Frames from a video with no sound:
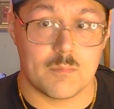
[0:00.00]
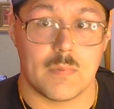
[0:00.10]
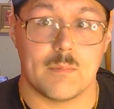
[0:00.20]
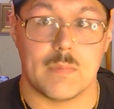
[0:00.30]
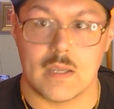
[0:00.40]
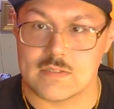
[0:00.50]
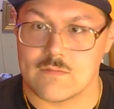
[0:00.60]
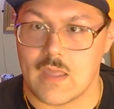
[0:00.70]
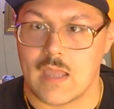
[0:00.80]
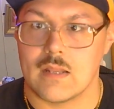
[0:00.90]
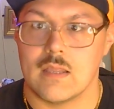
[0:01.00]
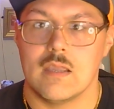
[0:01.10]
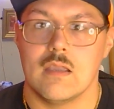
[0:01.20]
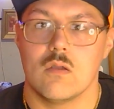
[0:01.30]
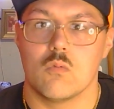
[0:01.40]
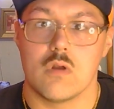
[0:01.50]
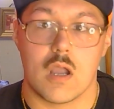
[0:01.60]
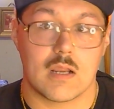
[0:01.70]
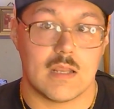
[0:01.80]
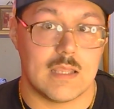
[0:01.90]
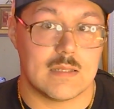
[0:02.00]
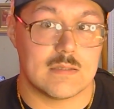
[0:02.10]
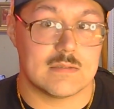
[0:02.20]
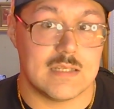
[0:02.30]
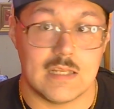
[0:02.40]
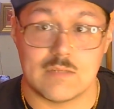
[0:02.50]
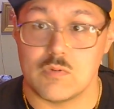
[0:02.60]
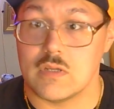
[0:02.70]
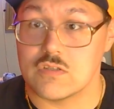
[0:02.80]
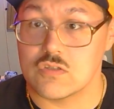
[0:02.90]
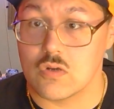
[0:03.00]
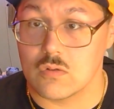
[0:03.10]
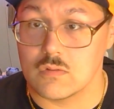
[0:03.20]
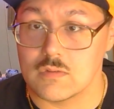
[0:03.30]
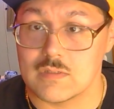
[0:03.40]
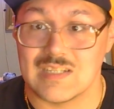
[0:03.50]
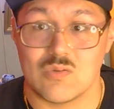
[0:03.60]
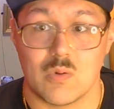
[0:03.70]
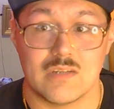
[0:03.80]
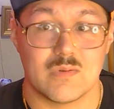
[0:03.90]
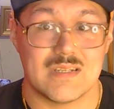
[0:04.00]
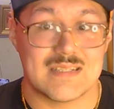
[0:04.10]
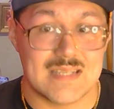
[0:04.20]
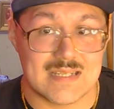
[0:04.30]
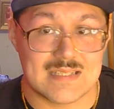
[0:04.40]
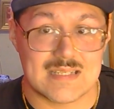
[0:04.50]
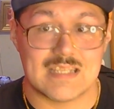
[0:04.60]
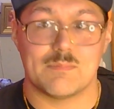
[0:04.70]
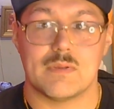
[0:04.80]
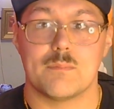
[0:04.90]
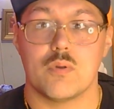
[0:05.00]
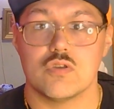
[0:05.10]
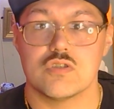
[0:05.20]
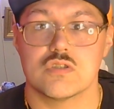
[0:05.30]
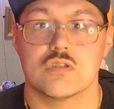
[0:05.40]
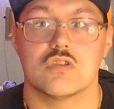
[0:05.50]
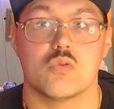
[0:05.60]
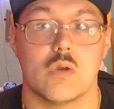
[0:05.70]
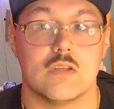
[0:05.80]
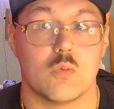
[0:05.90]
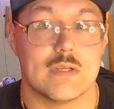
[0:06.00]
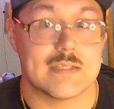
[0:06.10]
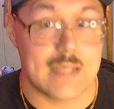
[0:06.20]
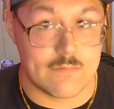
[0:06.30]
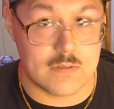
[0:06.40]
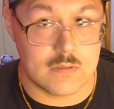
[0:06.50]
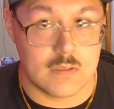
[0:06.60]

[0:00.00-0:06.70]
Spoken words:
But because of that, we're not going to get Teenage Mutant Ninja Turtles in 2026. It's been pushed to 2027.